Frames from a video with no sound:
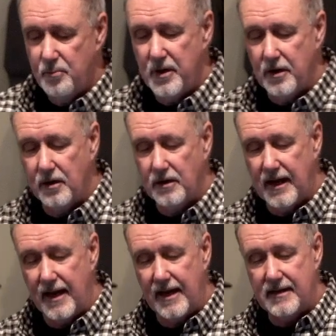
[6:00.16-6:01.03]
build
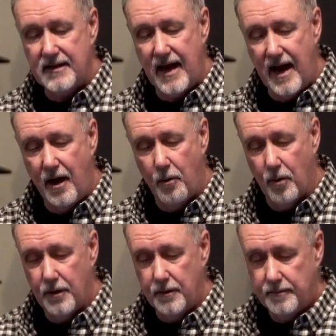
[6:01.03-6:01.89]
a
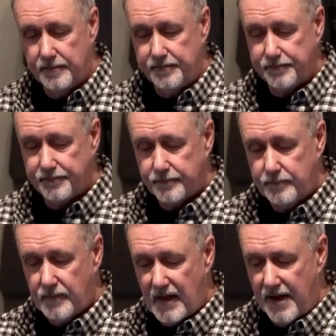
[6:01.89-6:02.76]
tower,
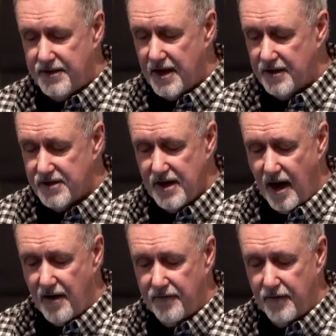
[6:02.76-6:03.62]
does
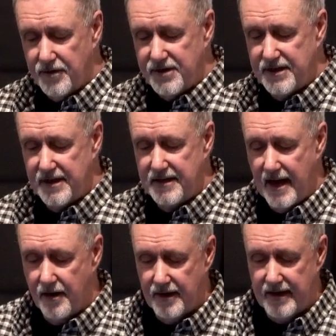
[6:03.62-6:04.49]
not first sit
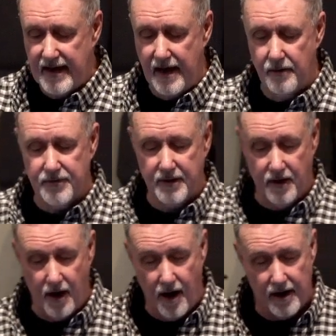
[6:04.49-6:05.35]
down and count the
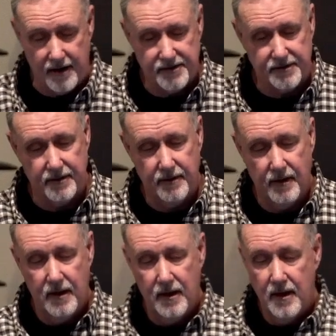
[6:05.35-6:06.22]
cost,
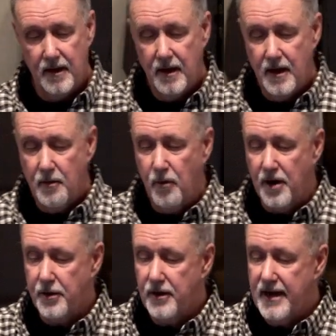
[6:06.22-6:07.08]

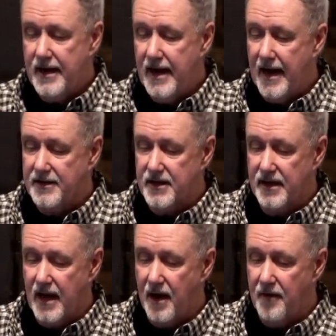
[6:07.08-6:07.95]
whether he has
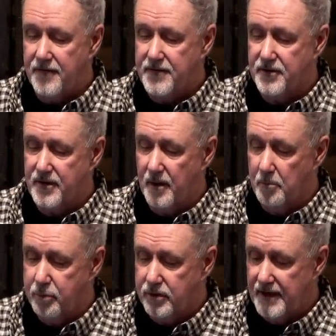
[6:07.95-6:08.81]
enough to
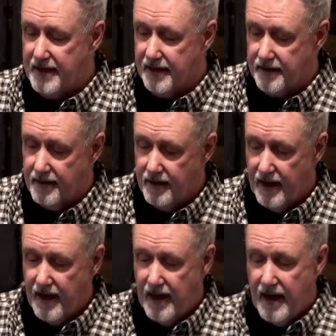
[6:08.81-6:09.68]
complete it?
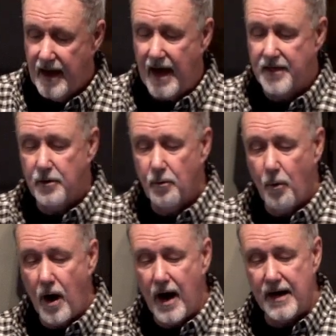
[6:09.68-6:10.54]

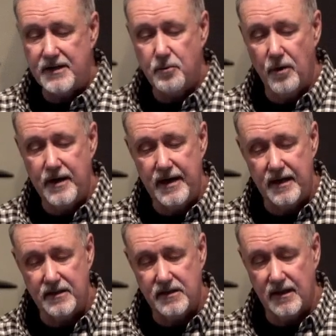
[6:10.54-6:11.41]
Otherwise, when he
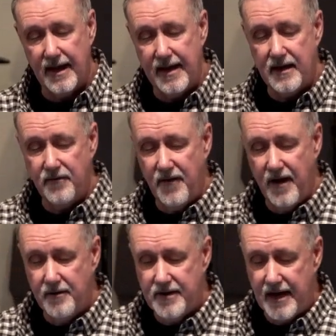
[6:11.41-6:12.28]
has laid a
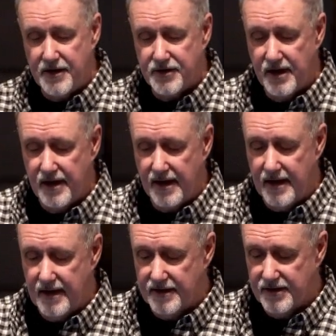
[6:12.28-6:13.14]
foundation
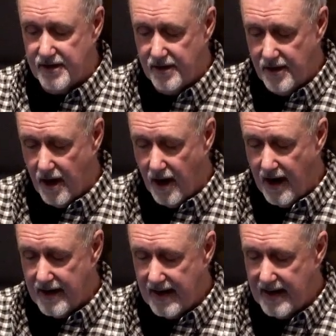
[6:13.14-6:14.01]
and is
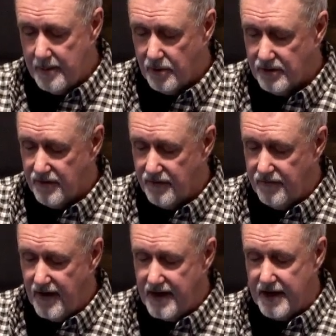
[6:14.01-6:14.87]
not able to
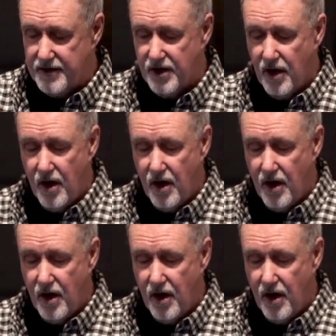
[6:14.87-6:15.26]
finish,